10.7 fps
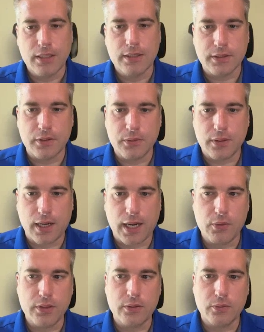So I
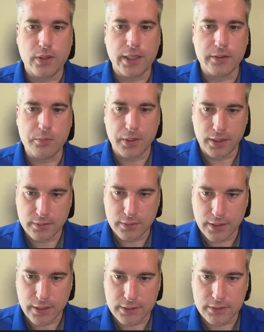would recommend
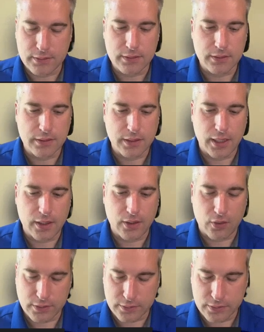
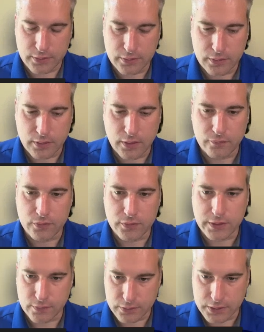Arsenal for
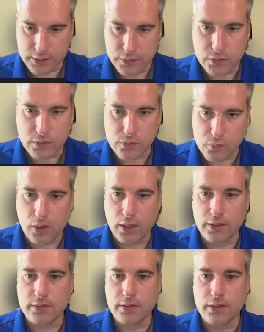several reasons.
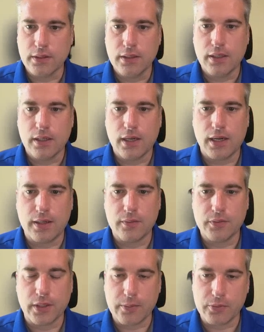One,
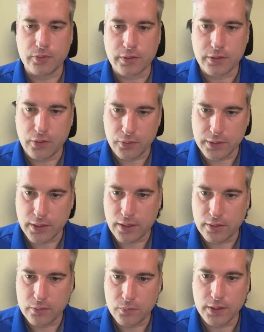they're able to cold
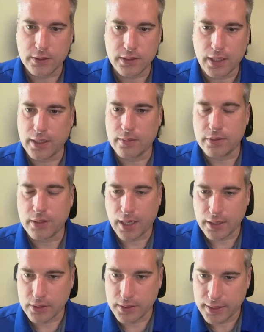call, which I am
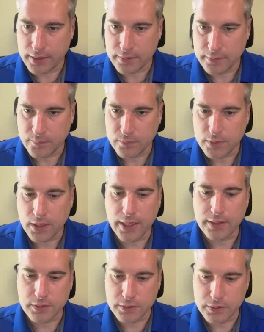not good at.
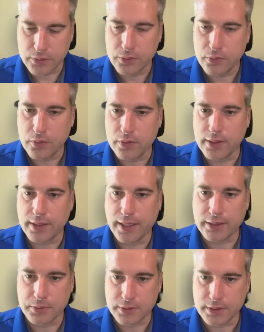And 2, the
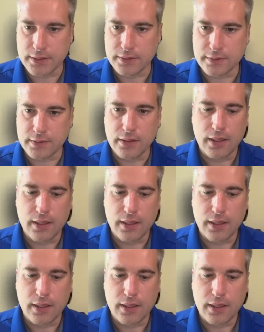expertise.